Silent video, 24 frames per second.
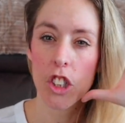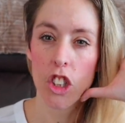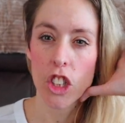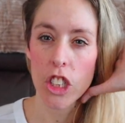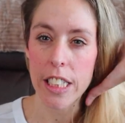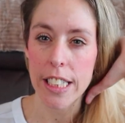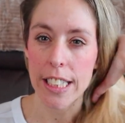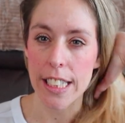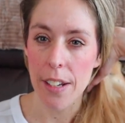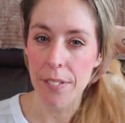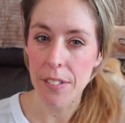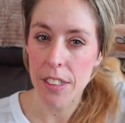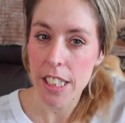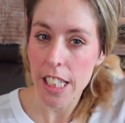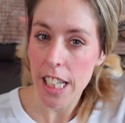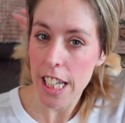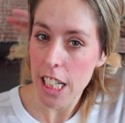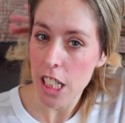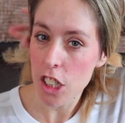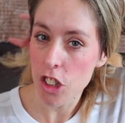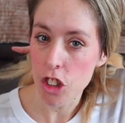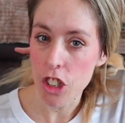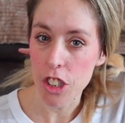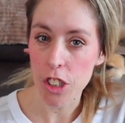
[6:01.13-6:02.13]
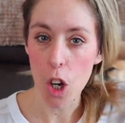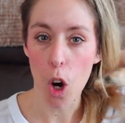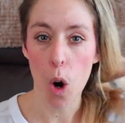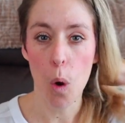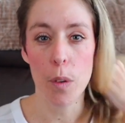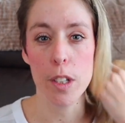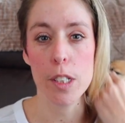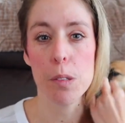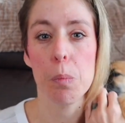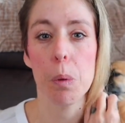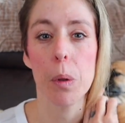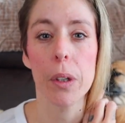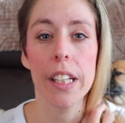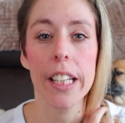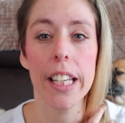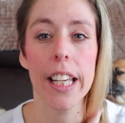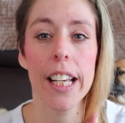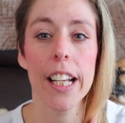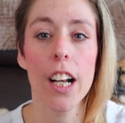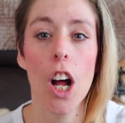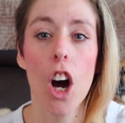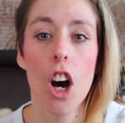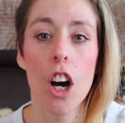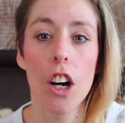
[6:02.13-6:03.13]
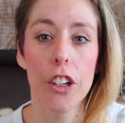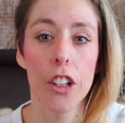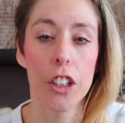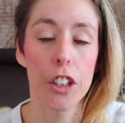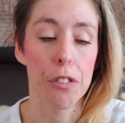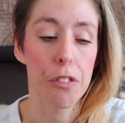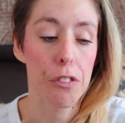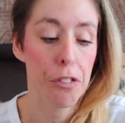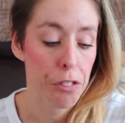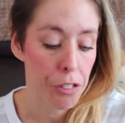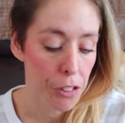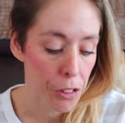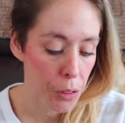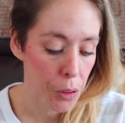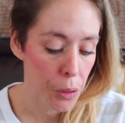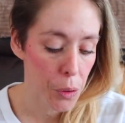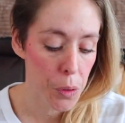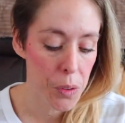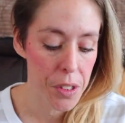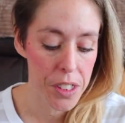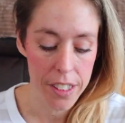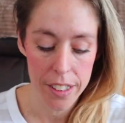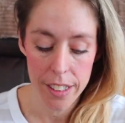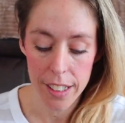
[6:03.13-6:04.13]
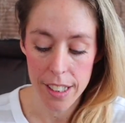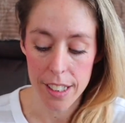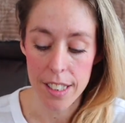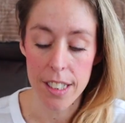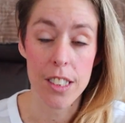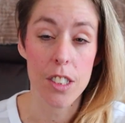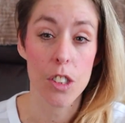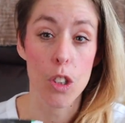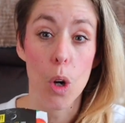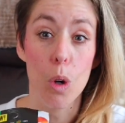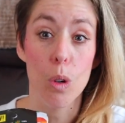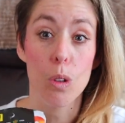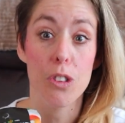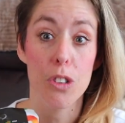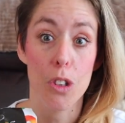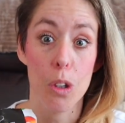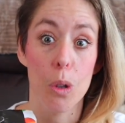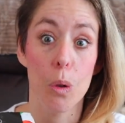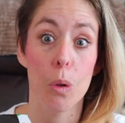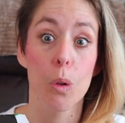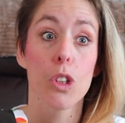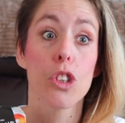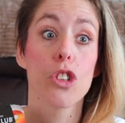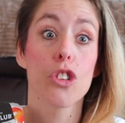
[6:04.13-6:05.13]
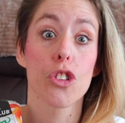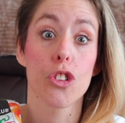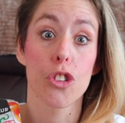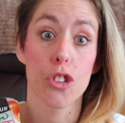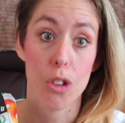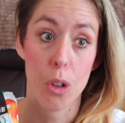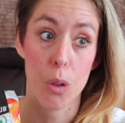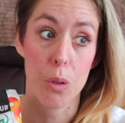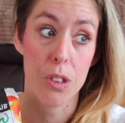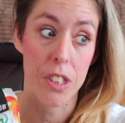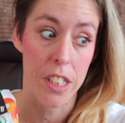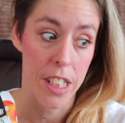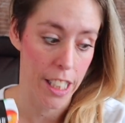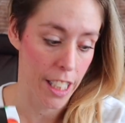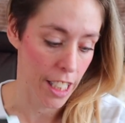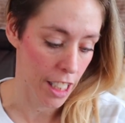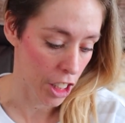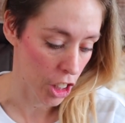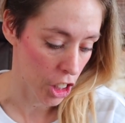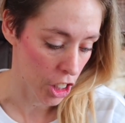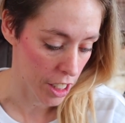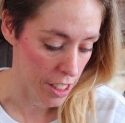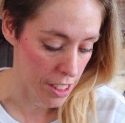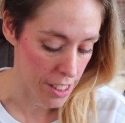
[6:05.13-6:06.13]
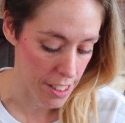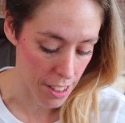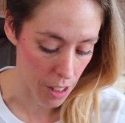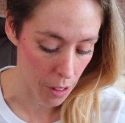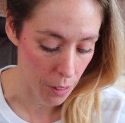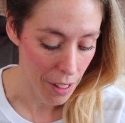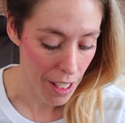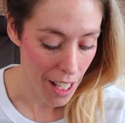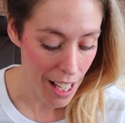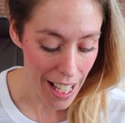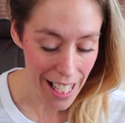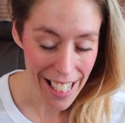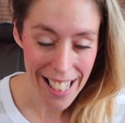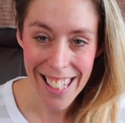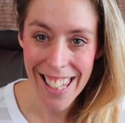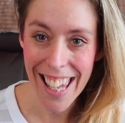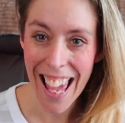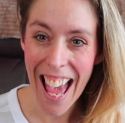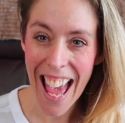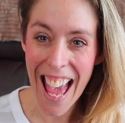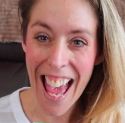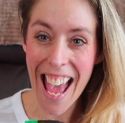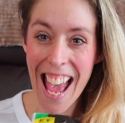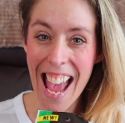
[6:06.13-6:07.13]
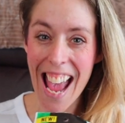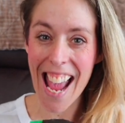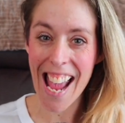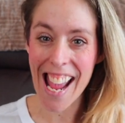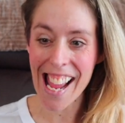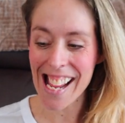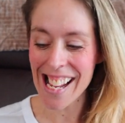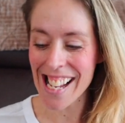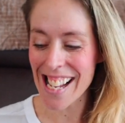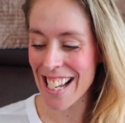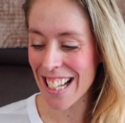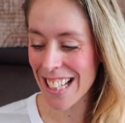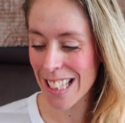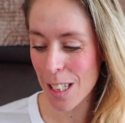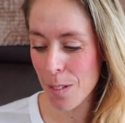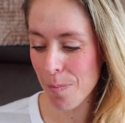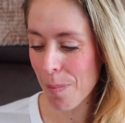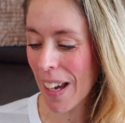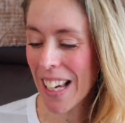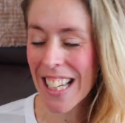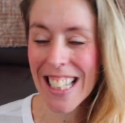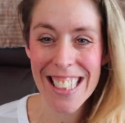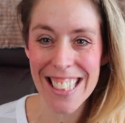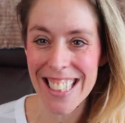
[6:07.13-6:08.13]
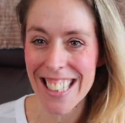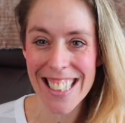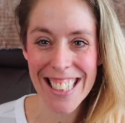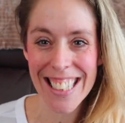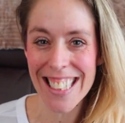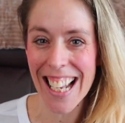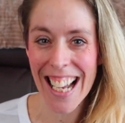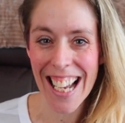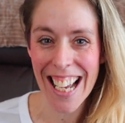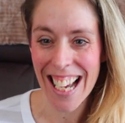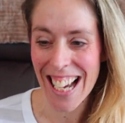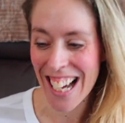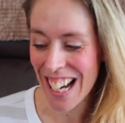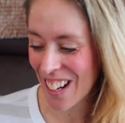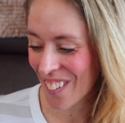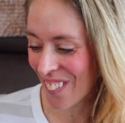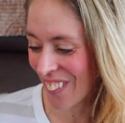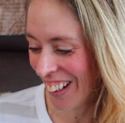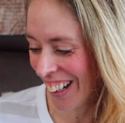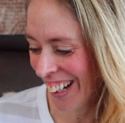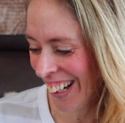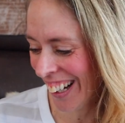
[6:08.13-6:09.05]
She's 17. She's always putting it on her fruit. It's so stinking good. So yay, spicy stuff.